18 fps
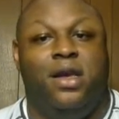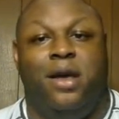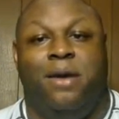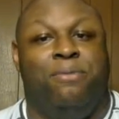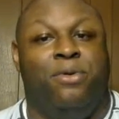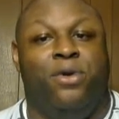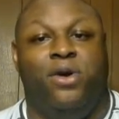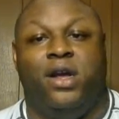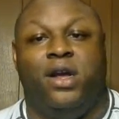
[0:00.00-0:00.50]

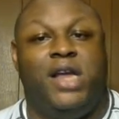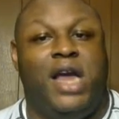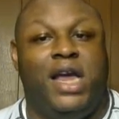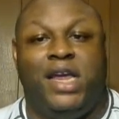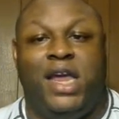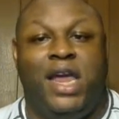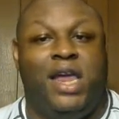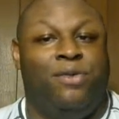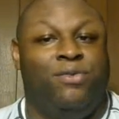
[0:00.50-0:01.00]
Brooke, I
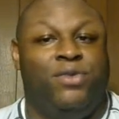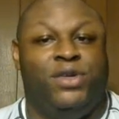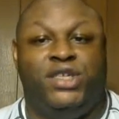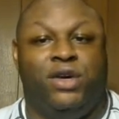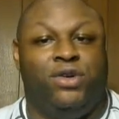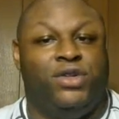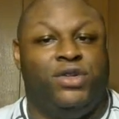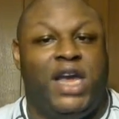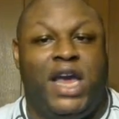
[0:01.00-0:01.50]
can't with
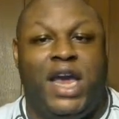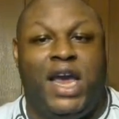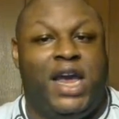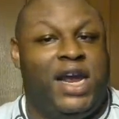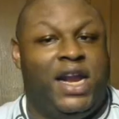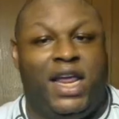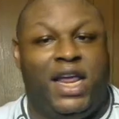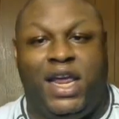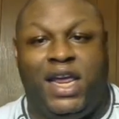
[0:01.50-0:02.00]
your
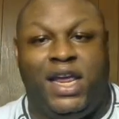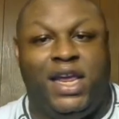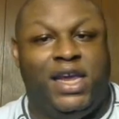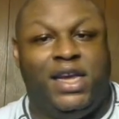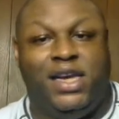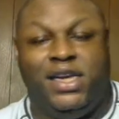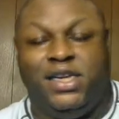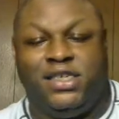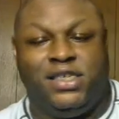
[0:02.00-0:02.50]
tired
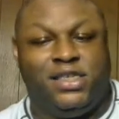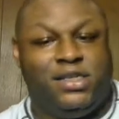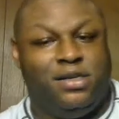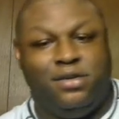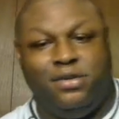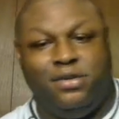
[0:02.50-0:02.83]
ass.